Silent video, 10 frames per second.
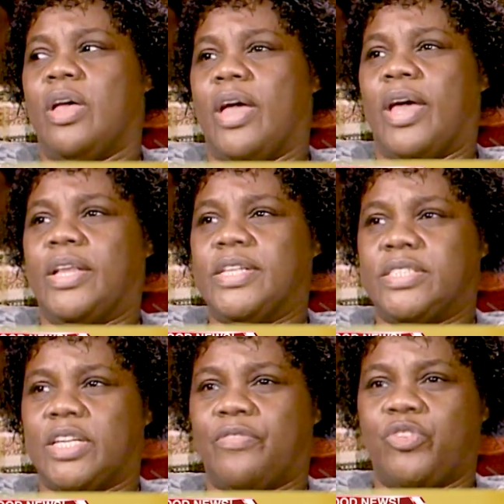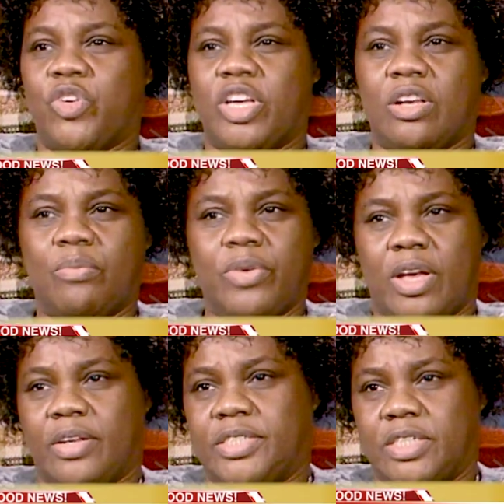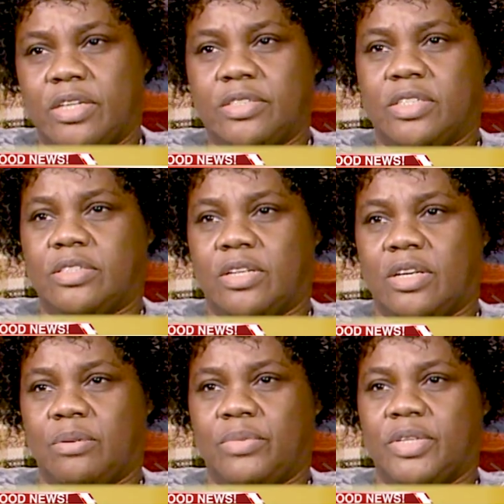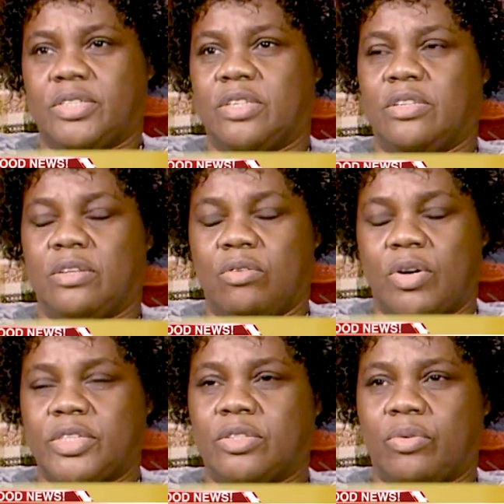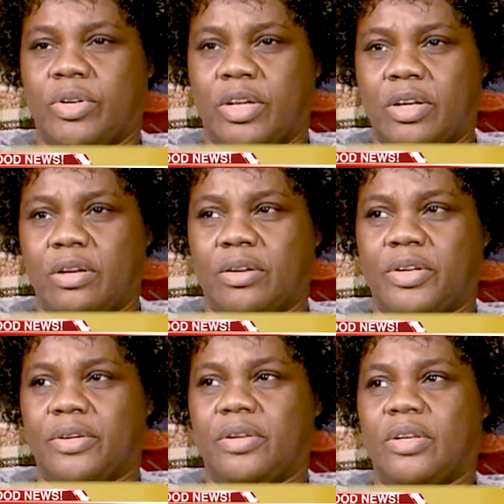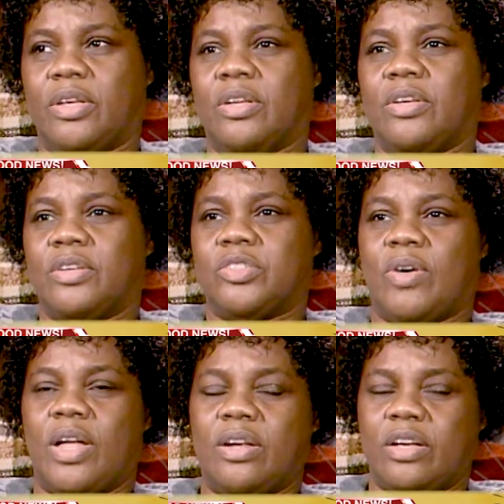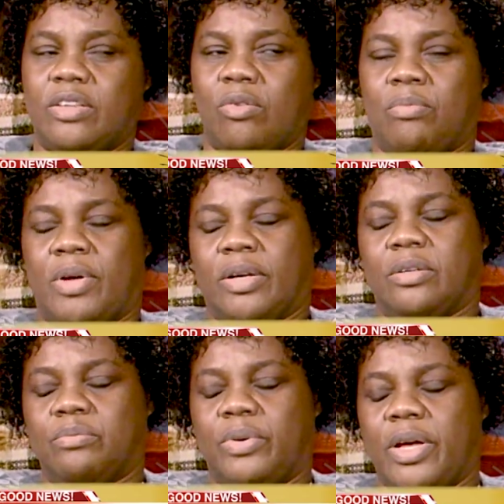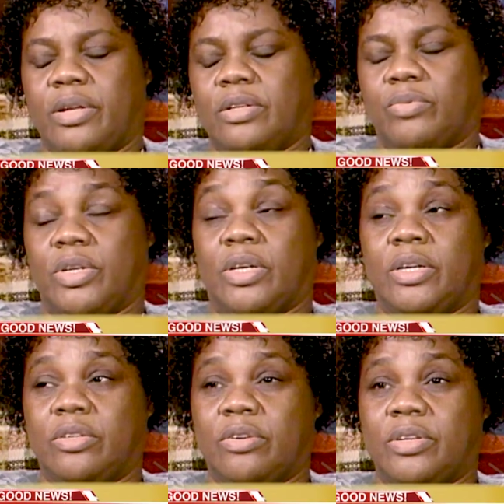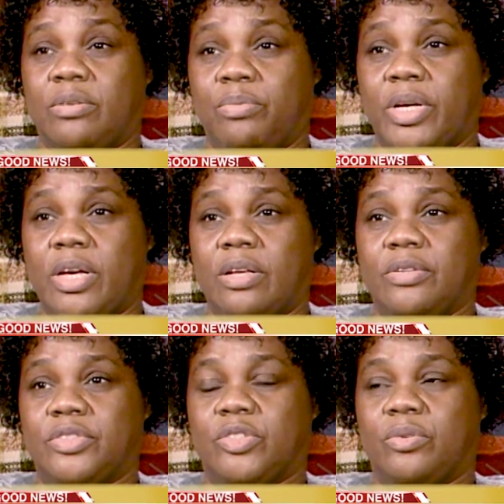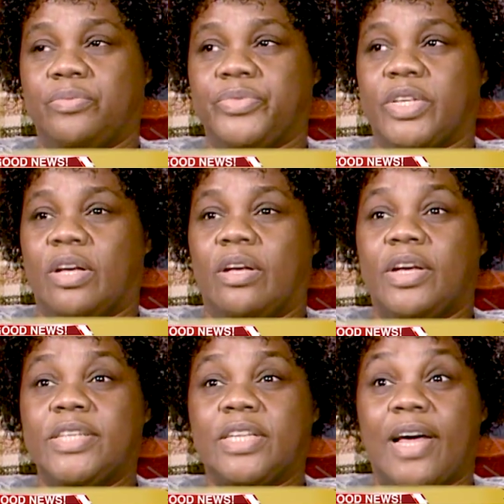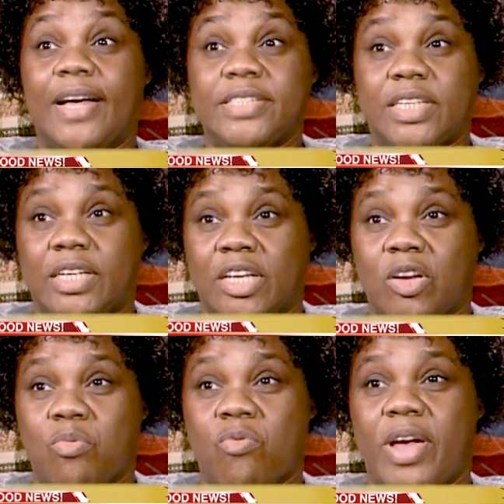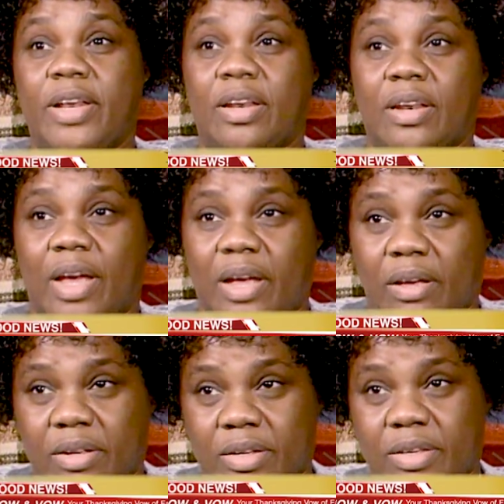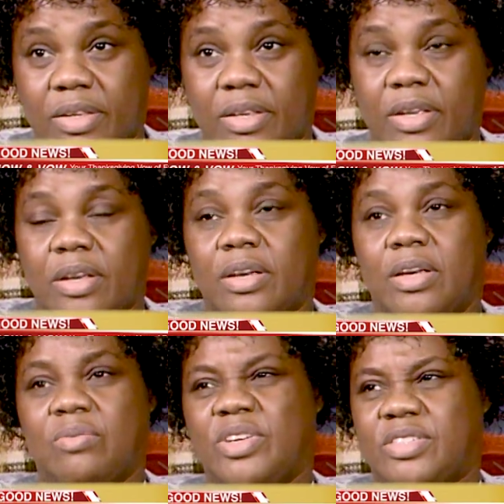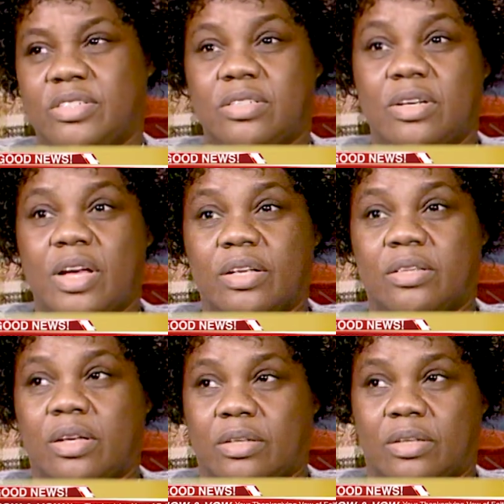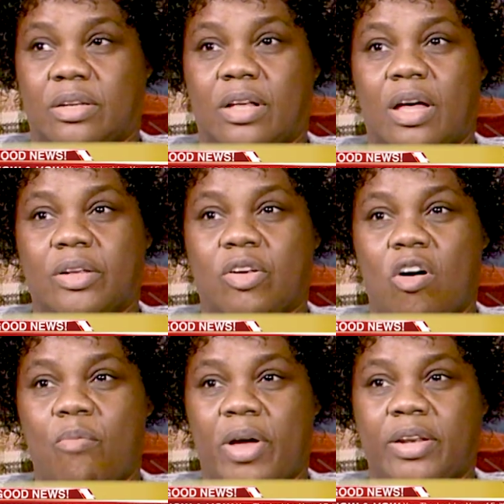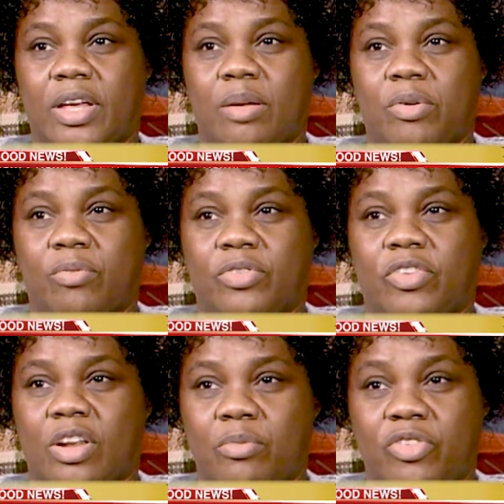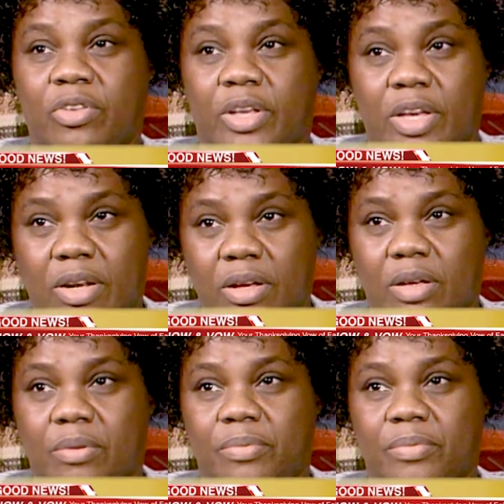And he said, if you get up now in Jesus' name, he said, the Lord is going to heal you. So I lay there with my companion, we lay there in the bed, and so he said, I said, get up right now. And it was just like that God called my name and was telling me to get up.